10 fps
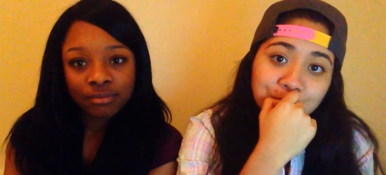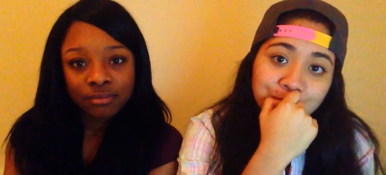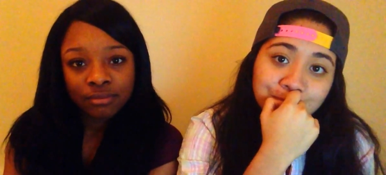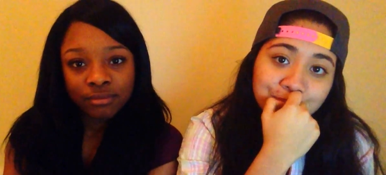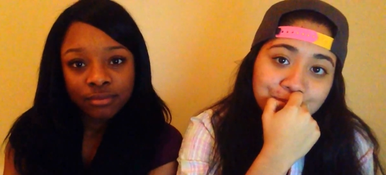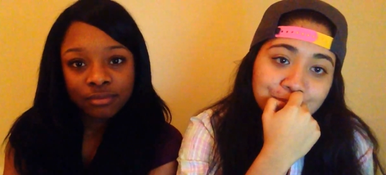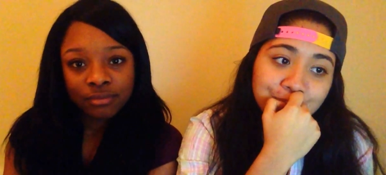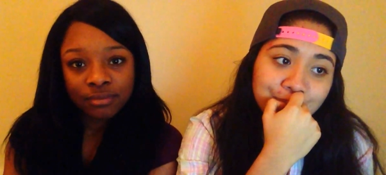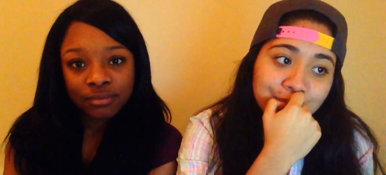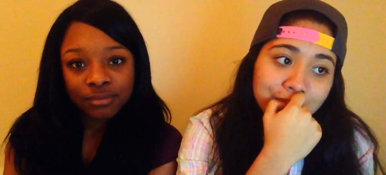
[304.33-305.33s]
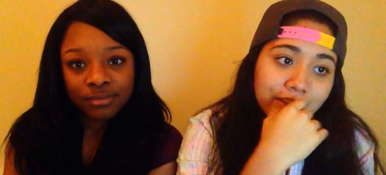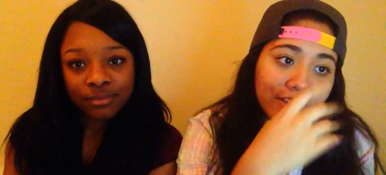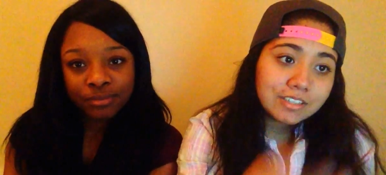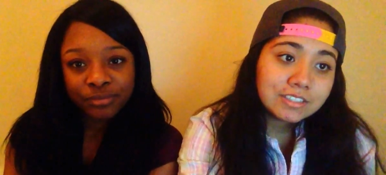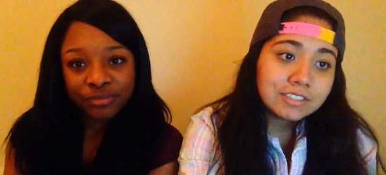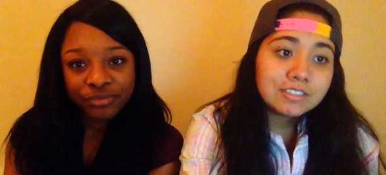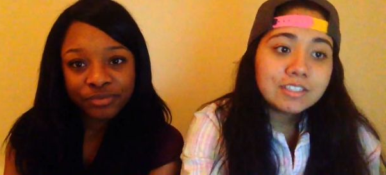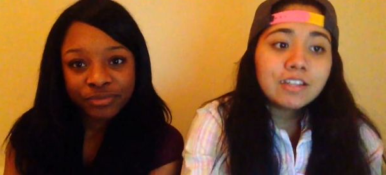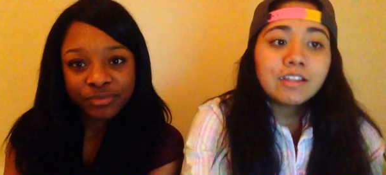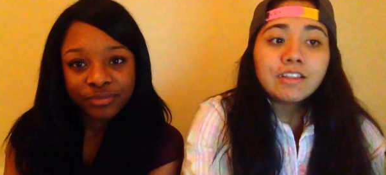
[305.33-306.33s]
[no speech]